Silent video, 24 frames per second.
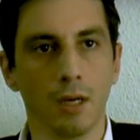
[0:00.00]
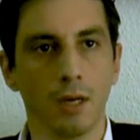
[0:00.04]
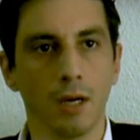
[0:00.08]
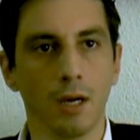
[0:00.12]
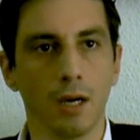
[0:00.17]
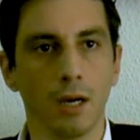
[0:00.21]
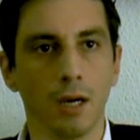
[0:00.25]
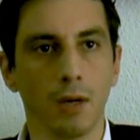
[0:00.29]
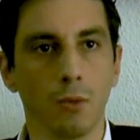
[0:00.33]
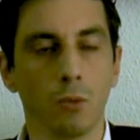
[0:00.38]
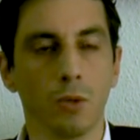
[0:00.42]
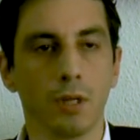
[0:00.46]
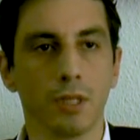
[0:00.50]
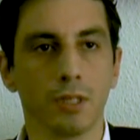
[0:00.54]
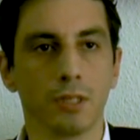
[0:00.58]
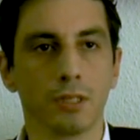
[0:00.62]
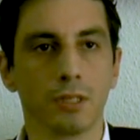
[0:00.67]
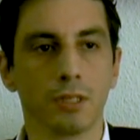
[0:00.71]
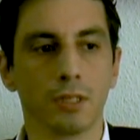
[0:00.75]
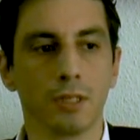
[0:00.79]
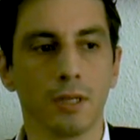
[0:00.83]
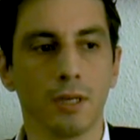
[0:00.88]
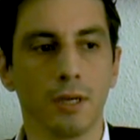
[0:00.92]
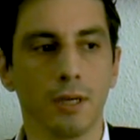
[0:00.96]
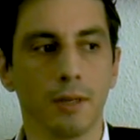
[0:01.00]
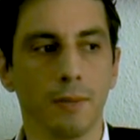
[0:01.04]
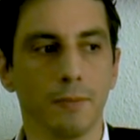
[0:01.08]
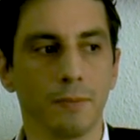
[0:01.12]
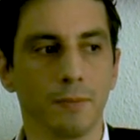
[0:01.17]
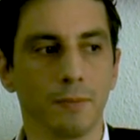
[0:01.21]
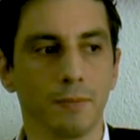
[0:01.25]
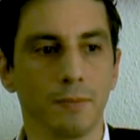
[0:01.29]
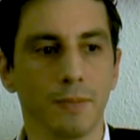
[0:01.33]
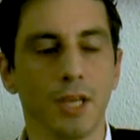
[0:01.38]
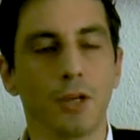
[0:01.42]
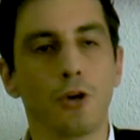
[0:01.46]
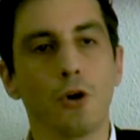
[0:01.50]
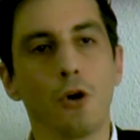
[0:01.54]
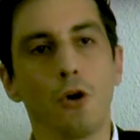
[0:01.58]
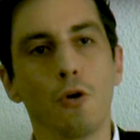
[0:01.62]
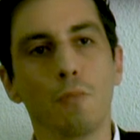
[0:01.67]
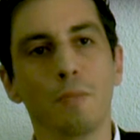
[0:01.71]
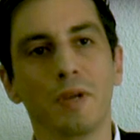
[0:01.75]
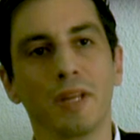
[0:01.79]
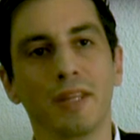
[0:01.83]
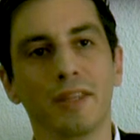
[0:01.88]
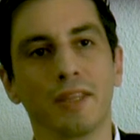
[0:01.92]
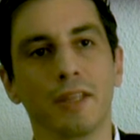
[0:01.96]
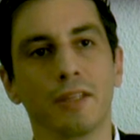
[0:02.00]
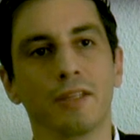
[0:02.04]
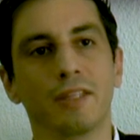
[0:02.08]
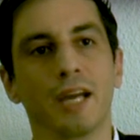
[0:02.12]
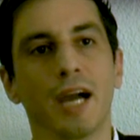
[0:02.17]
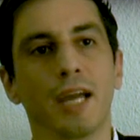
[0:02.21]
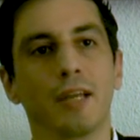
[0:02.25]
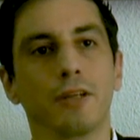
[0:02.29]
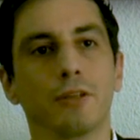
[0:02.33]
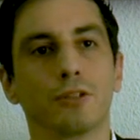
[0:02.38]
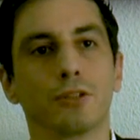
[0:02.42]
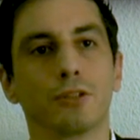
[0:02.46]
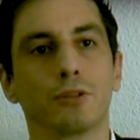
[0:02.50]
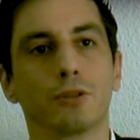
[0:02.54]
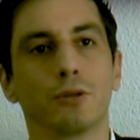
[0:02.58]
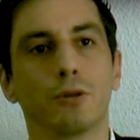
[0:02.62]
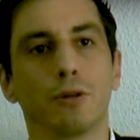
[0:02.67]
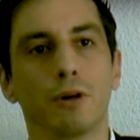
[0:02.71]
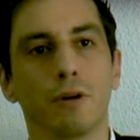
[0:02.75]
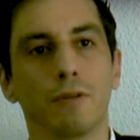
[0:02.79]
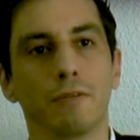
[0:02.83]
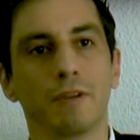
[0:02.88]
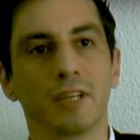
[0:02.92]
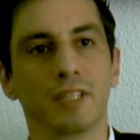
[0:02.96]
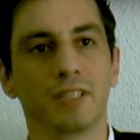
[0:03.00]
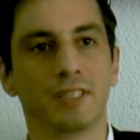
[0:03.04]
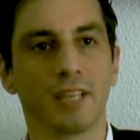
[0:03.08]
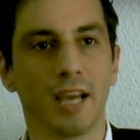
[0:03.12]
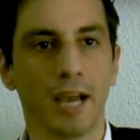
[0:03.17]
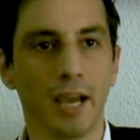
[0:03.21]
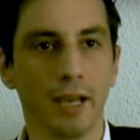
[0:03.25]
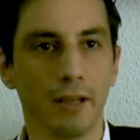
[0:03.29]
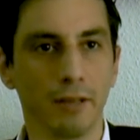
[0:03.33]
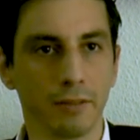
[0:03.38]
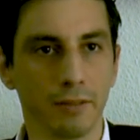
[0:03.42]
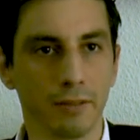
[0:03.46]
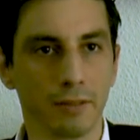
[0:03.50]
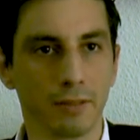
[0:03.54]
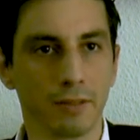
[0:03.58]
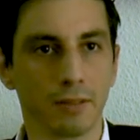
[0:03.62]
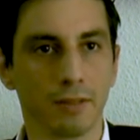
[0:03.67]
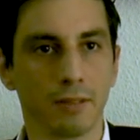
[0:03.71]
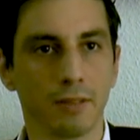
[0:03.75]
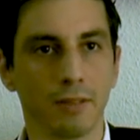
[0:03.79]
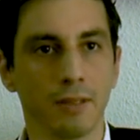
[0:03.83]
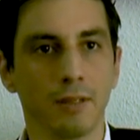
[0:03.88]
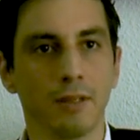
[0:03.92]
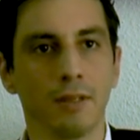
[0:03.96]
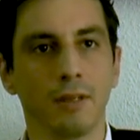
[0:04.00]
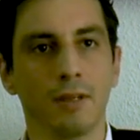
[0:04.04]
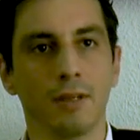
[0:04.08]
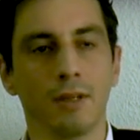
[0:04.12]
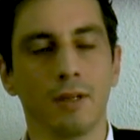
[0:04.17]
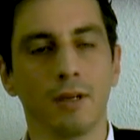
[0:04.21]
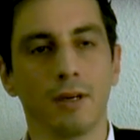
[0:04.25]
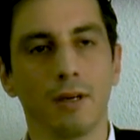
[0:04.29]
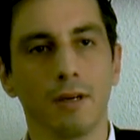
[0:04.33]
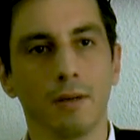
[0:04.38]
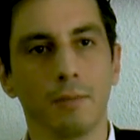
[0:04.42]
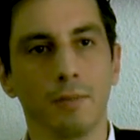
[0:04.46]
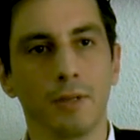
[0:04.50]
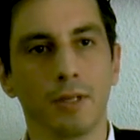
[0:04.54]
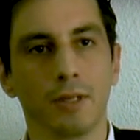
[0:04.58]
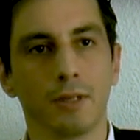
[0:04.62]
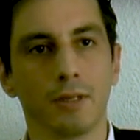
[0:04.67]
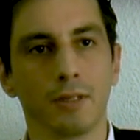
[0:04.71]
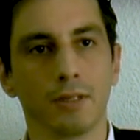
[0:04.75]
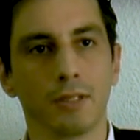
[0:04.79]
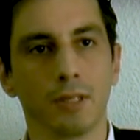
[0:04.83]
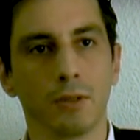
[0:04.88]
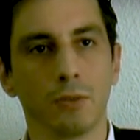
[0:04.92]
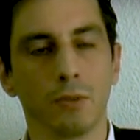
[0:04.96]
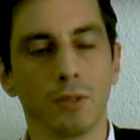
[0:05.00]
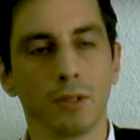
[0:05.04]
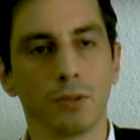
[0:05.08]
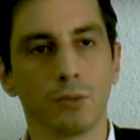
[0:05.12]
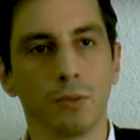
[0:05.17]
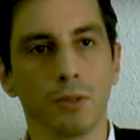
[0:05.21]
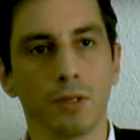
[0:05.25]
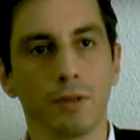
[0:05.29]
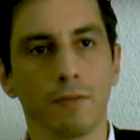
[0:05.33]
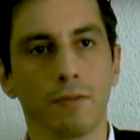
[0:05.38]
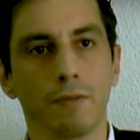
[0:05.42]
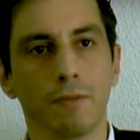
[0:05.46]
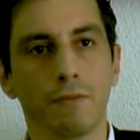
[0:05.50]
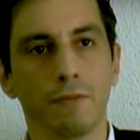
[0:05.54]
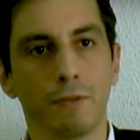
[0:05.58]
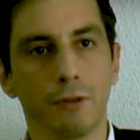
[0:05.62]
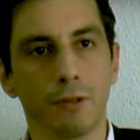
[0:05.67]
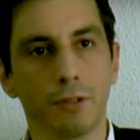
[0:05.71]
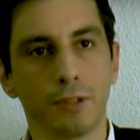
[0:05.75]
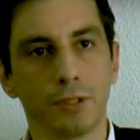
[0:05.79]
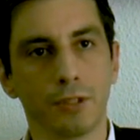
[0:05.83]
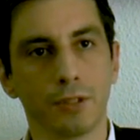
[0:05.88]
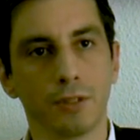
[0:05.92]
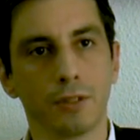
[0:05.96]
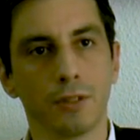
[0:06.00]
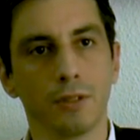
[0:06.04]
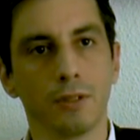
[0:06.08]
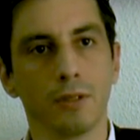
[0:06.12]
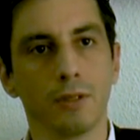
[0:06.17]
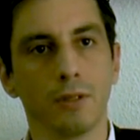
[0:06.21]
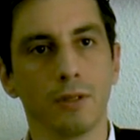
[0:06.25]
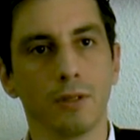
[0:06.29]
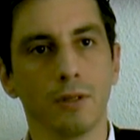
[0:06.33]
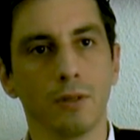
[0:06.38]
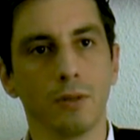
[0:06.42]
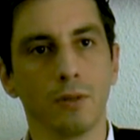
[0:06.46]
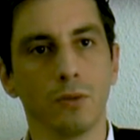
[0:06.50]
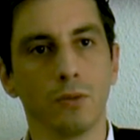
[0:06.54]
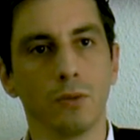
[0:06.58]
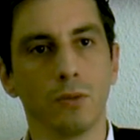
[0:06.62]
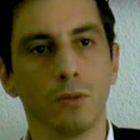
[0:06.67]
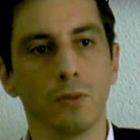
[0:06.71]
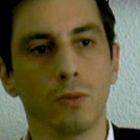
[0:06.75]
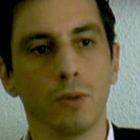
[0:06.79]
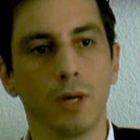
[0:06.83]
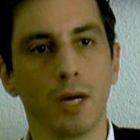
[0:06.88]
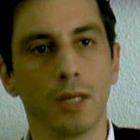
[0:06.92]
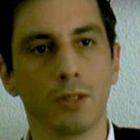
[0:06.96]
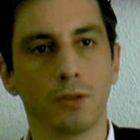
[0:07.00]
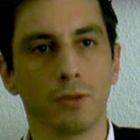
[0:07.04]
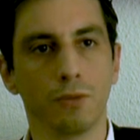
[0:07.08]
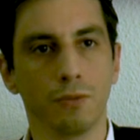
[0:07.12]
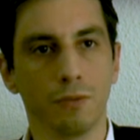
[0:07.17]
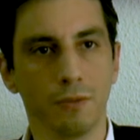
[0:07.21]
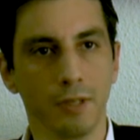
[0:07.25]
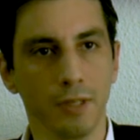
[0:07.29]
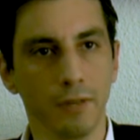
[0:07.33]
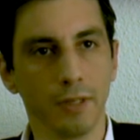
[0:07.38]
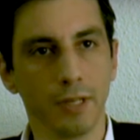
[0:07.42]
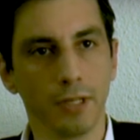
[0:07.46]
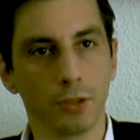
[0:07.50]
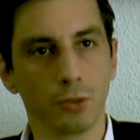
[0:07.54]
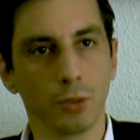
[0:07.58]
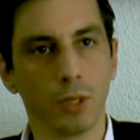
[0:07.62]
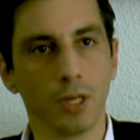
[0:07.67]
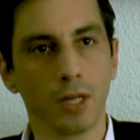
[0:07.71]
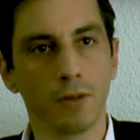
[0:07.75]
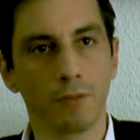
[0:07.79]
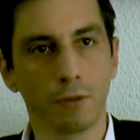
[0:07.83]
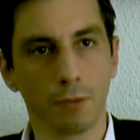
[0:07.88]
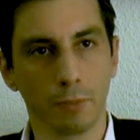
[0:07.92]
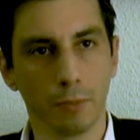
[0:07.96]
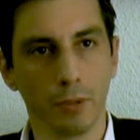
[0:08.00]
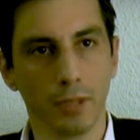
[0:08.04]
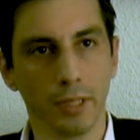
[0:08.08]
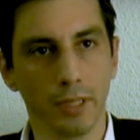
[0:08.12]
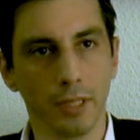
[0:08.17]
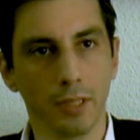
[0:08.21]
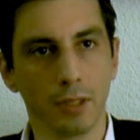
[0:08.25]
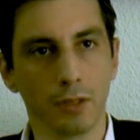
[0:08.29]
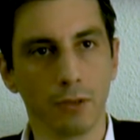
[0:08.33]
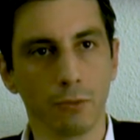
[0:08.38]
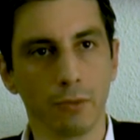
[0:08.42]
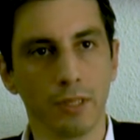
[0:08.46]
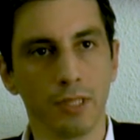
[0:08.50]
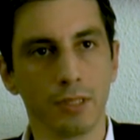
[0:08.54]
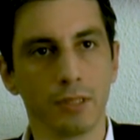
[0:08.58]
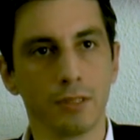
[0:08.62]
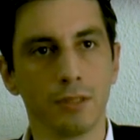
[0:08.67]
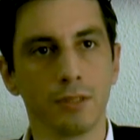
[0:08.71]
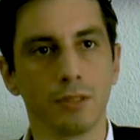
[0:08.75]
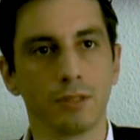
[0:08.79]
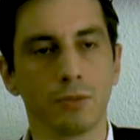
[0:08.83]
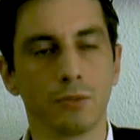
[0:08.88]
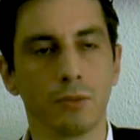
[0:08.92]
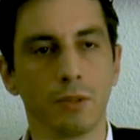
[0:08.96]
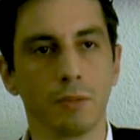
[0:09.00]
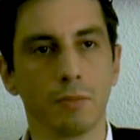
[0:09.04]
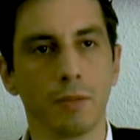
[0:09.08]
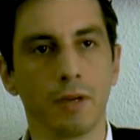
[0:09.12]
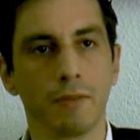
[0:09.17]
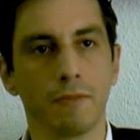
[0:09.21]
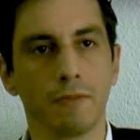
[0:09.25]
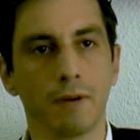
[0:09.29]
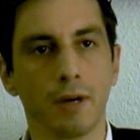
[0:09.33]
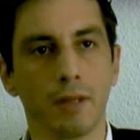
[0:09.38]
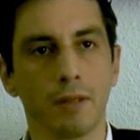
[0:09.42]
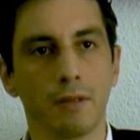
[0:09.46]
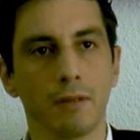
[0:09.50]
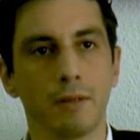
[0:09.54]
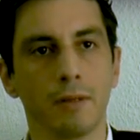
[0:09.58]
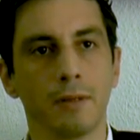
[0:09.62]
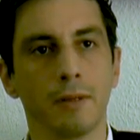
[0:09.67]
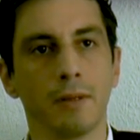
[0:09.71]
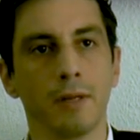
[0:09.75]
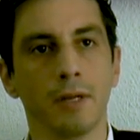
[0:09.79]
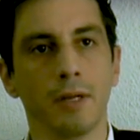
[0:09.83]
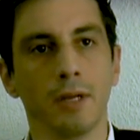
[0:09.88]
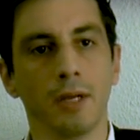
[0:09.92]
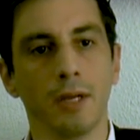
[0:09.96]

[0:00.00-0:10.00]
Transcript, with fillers: I was, uh, they call me the dinosaur of exiles uh, because I was one of the first uh, who had to flee Venezuela for political reasons with my father